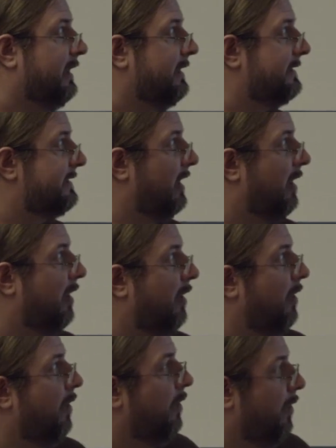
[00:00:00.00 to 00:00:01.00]

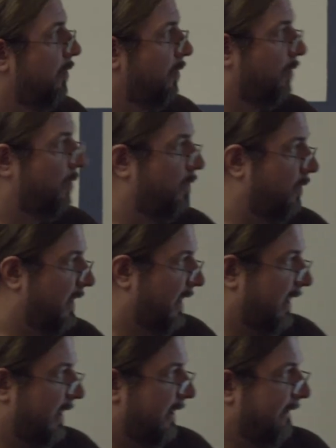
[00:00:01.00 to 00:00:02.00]
So
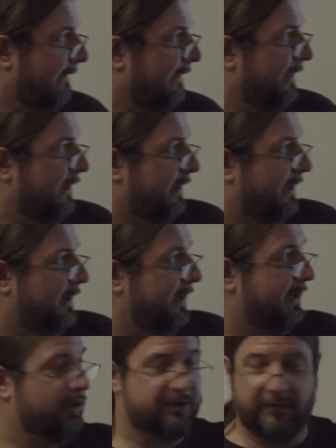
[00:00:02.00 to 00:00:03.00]

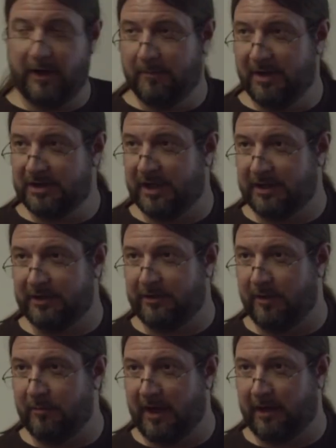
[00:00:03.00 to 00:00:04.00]
it looks very much like the
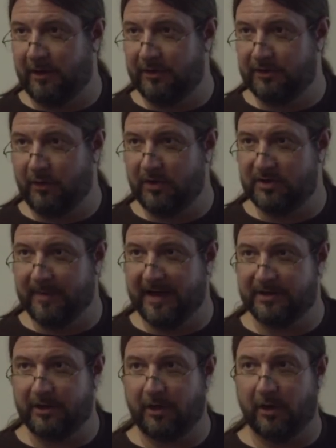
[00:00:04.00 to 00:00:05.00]
term record in the Source
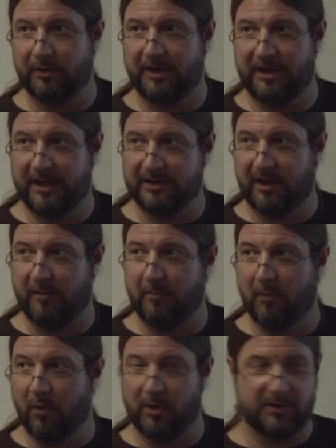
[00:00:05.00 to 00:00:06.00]
Master, only things are
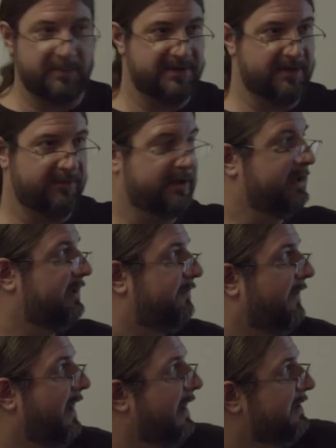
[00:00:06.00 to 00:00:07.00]
more specifically
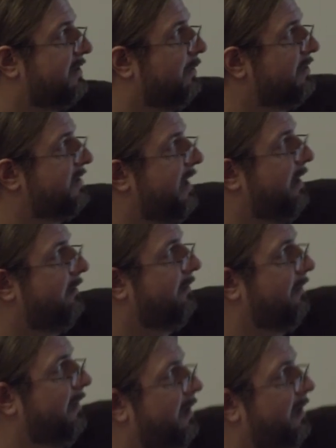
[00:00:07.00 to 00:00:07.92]
defined. So instead of